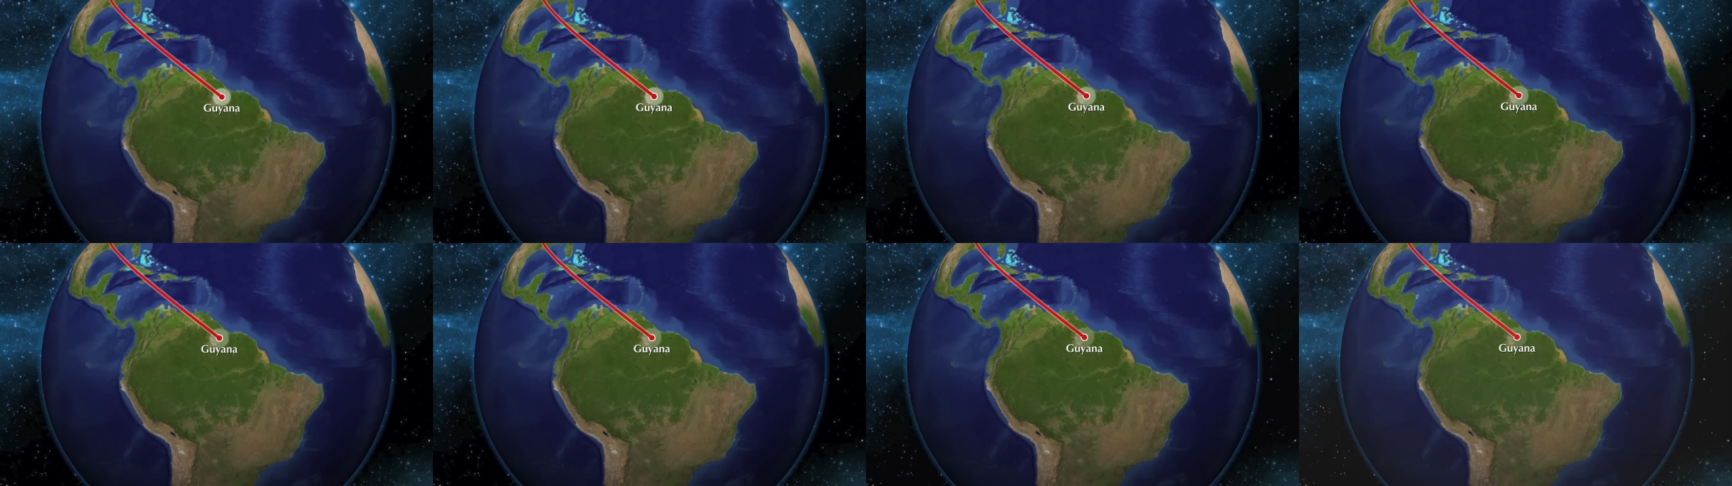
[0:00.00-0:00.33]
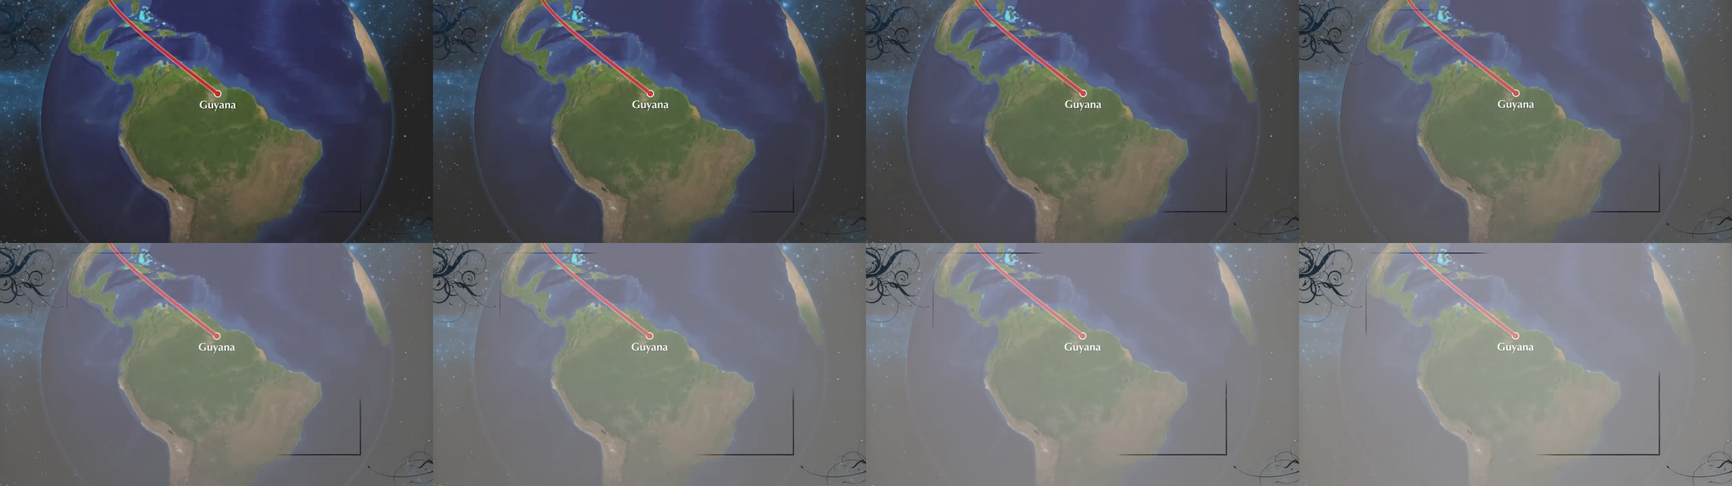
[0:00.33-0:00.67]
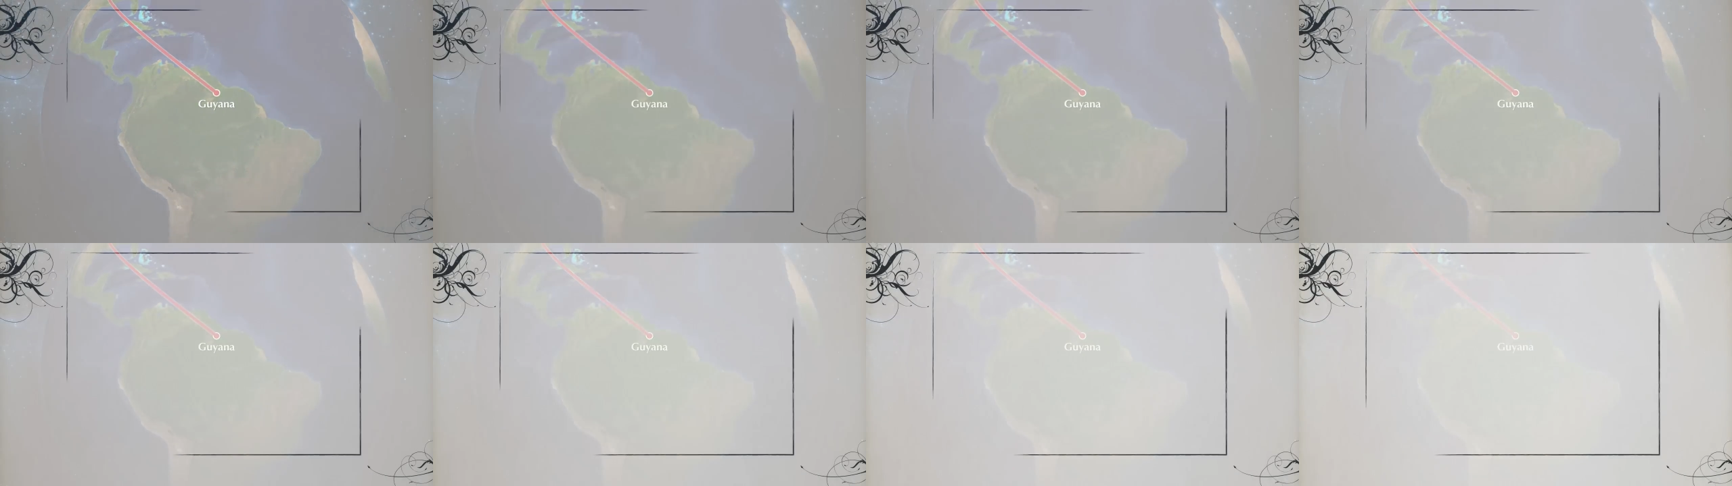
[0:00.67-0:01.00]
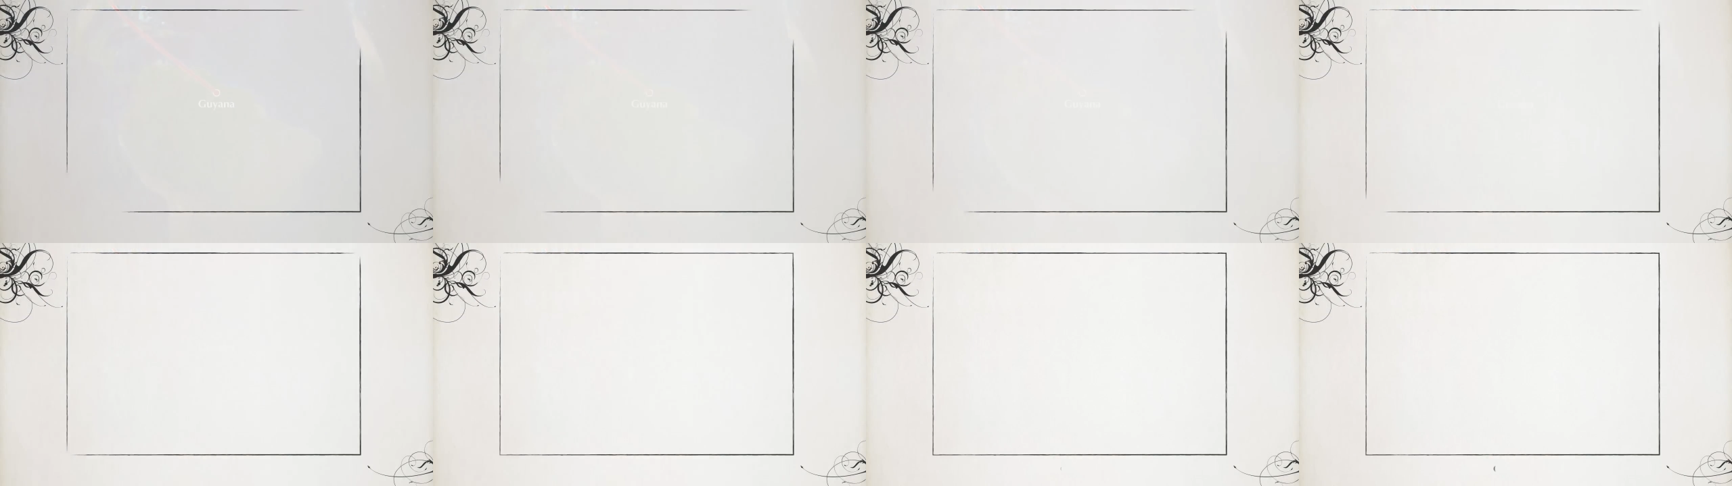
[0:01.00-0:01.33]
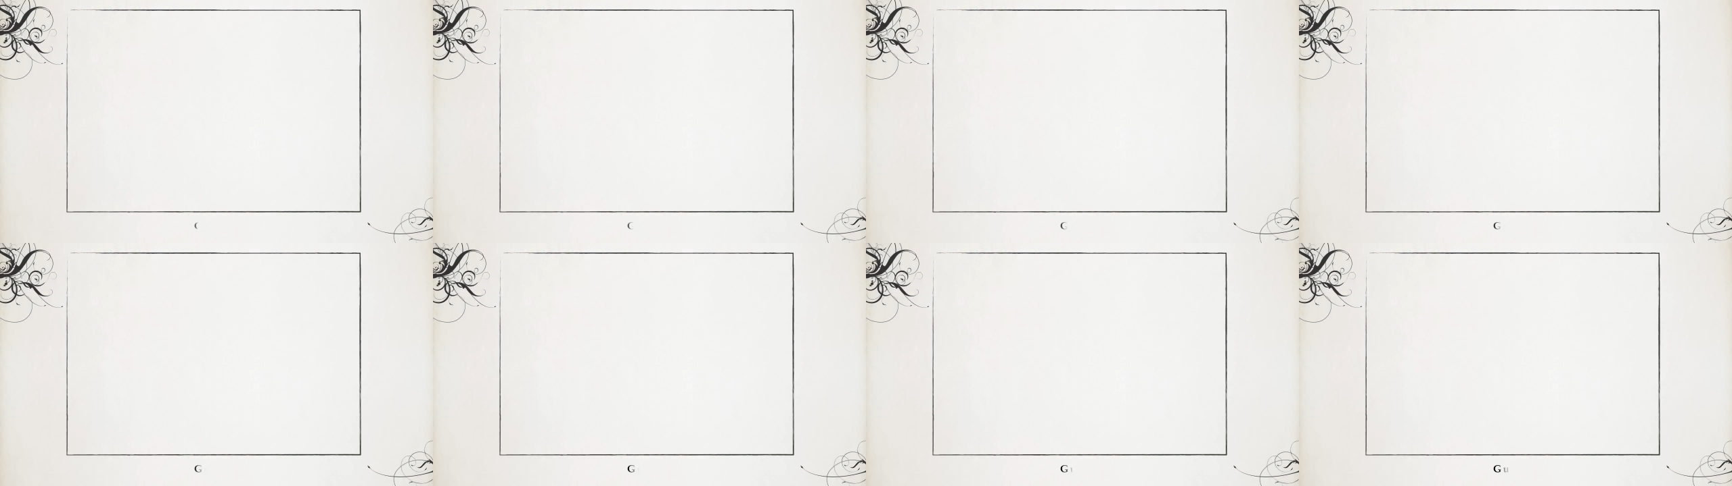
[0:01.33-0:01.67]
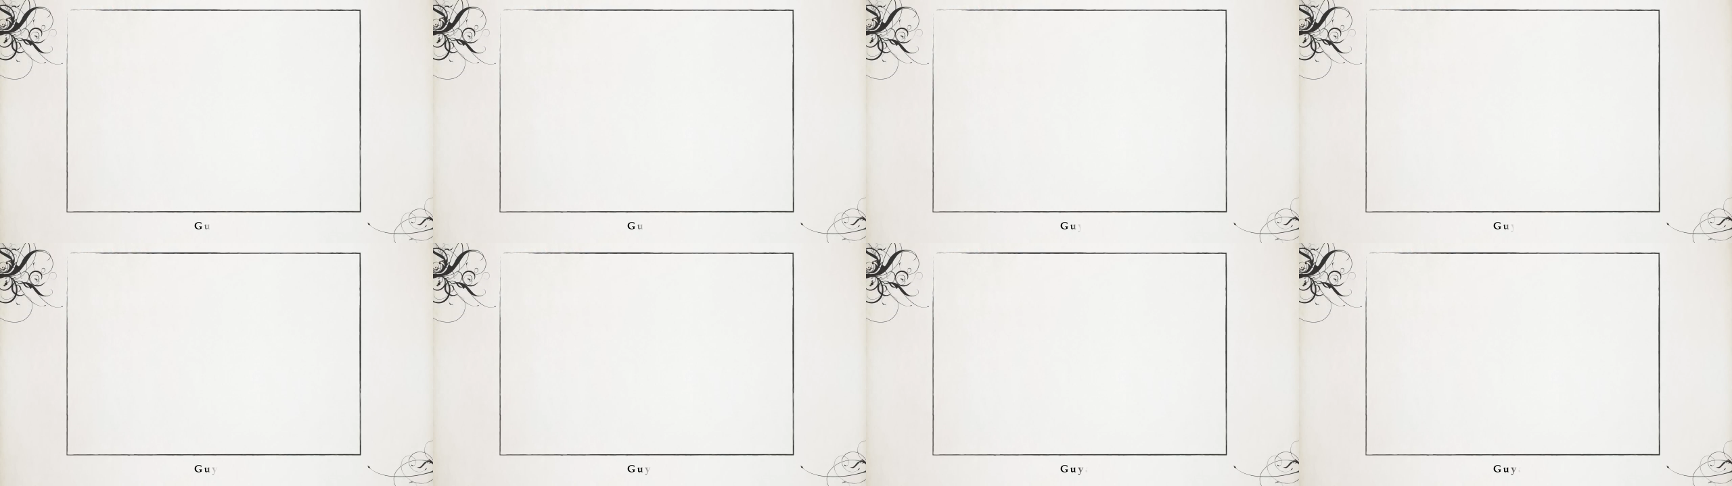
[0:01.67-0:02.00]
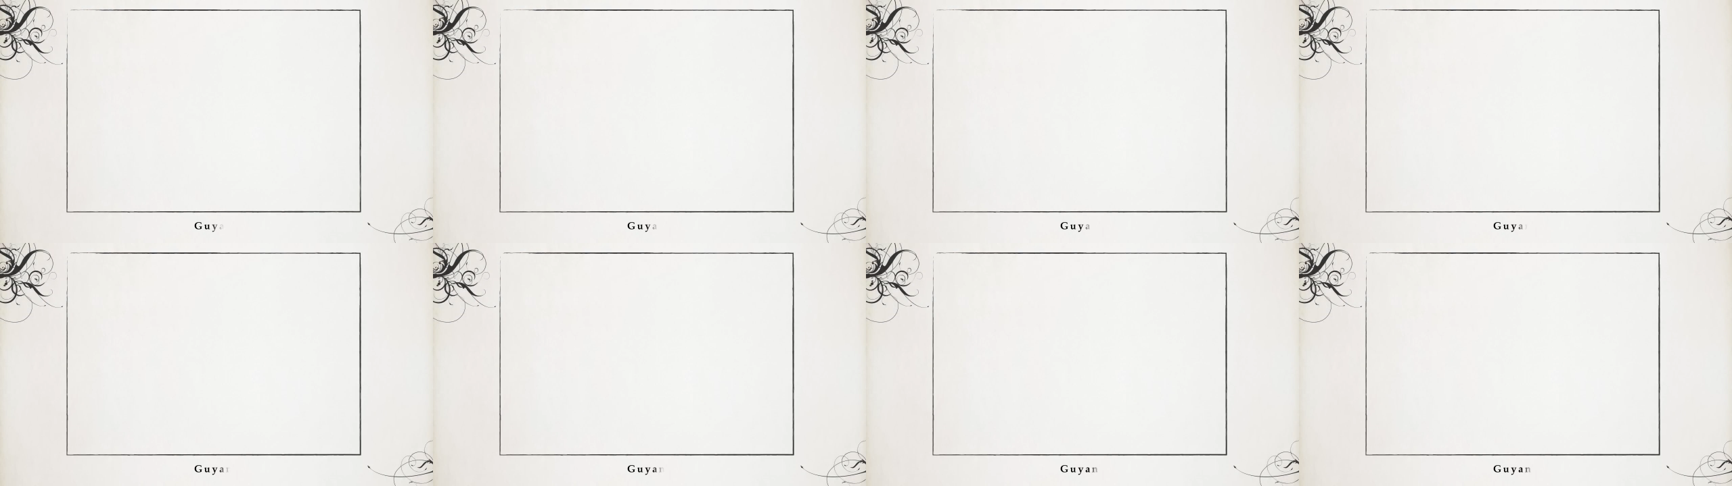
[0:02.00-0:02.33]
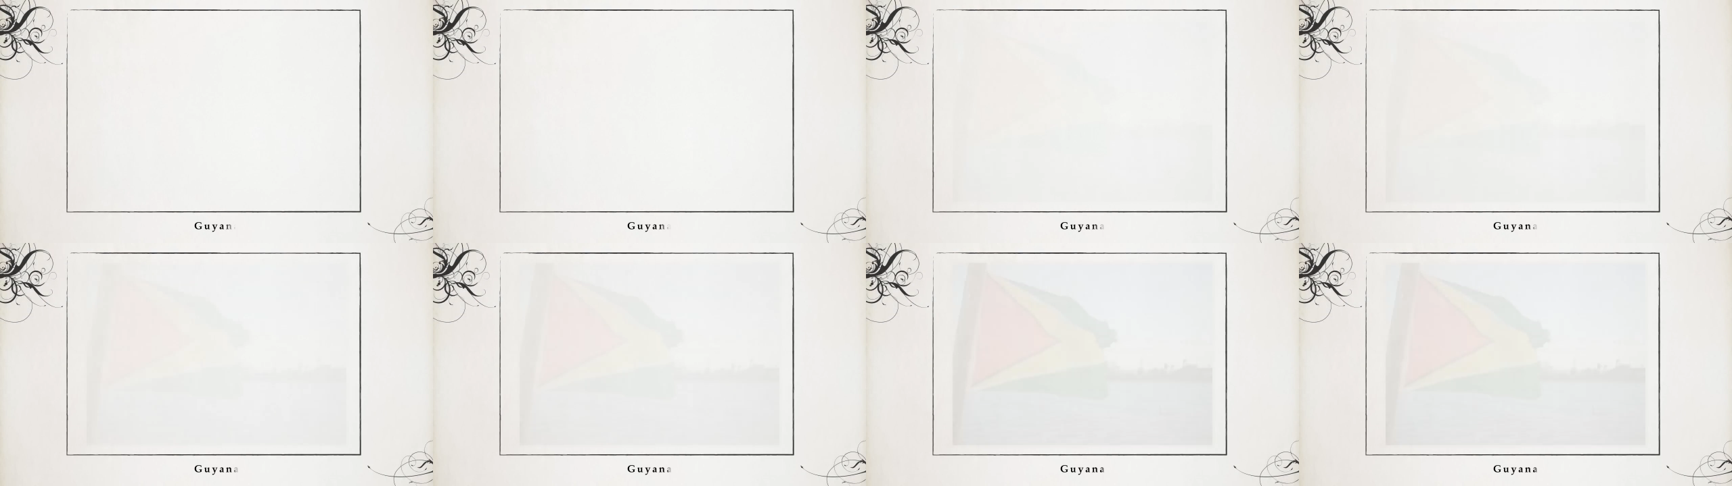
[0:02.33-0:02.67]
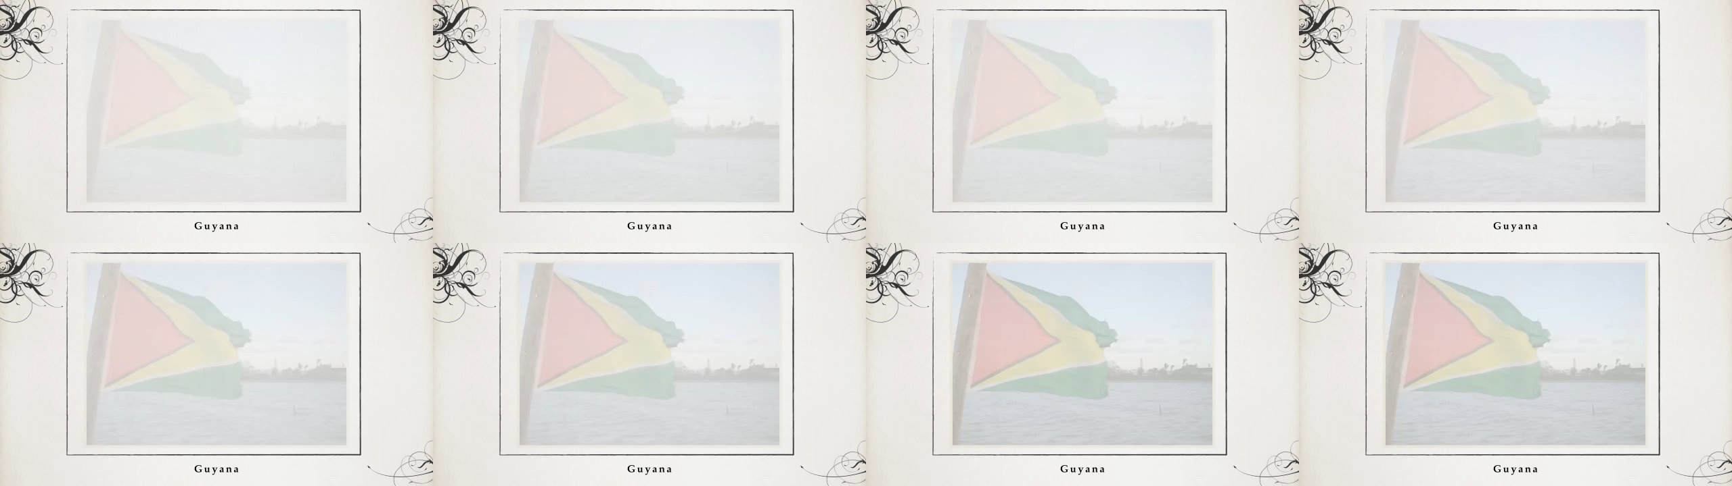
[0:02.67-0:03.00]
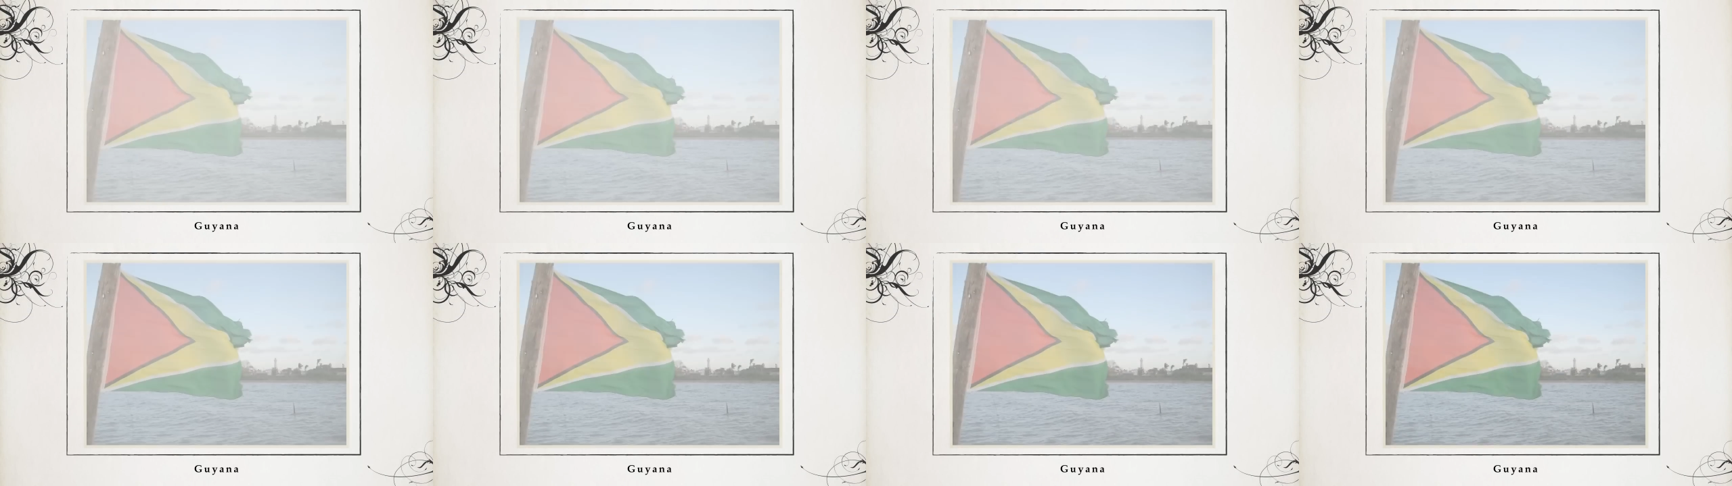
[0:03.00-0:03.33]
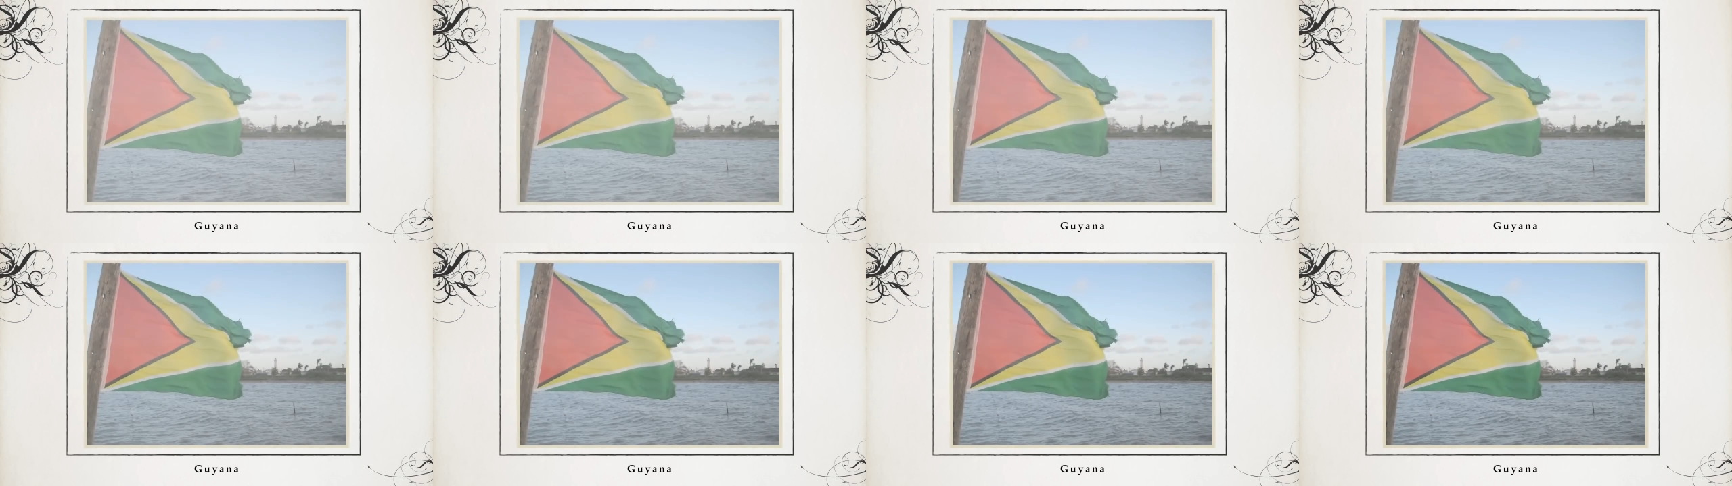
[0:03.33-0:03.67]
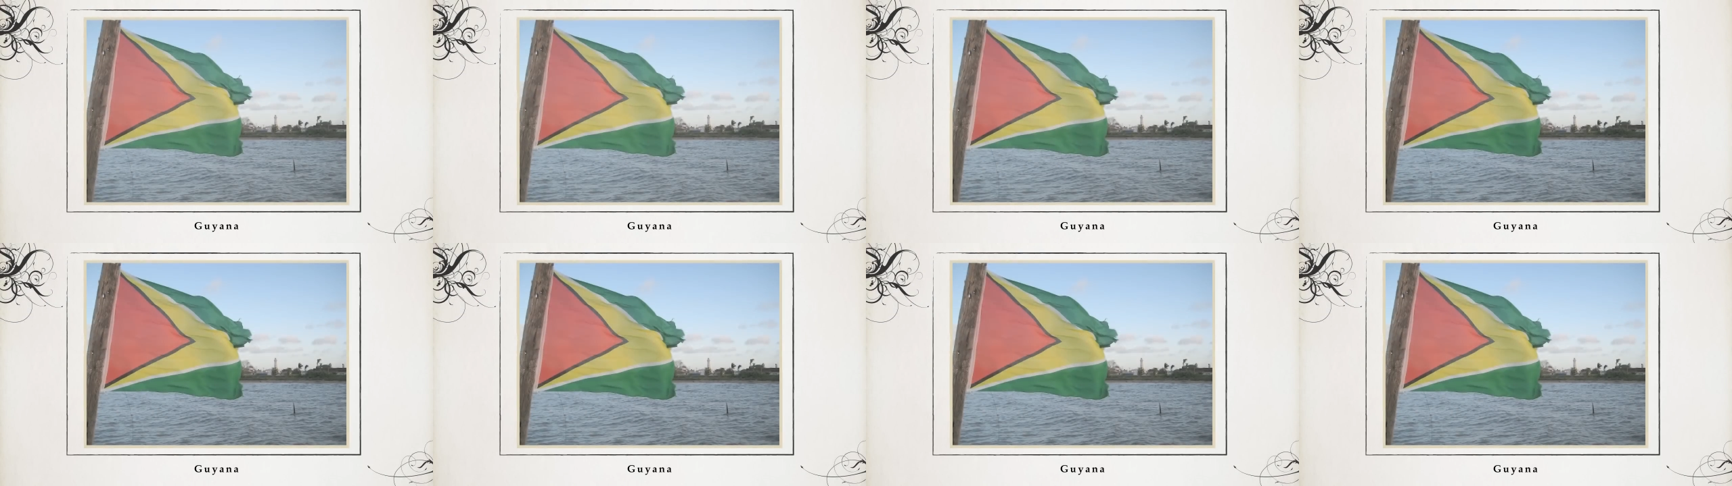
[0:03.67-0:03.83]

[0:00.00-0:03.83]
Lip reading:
(no speaker visible)